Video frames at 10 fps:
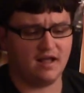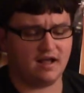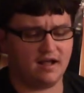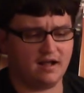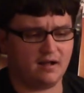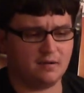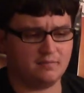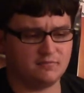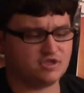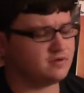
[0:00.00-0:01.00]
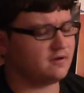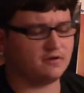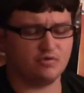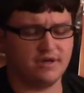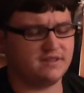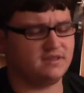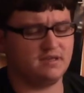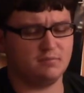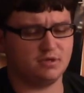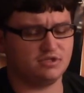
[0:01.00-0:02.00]
Um, so a great
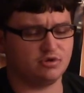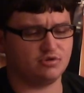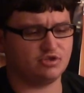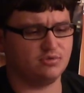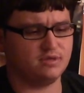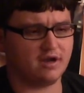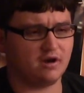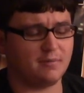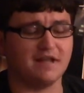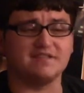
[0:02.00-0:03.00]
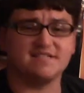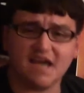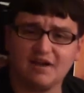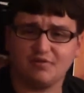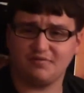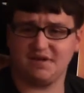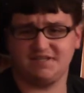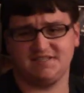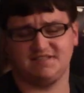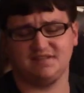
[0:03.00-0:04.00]
theme or two in there about
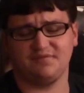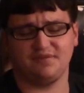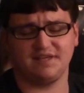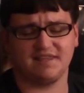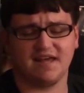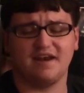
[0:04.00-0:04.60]
sacrifice and stuff like that,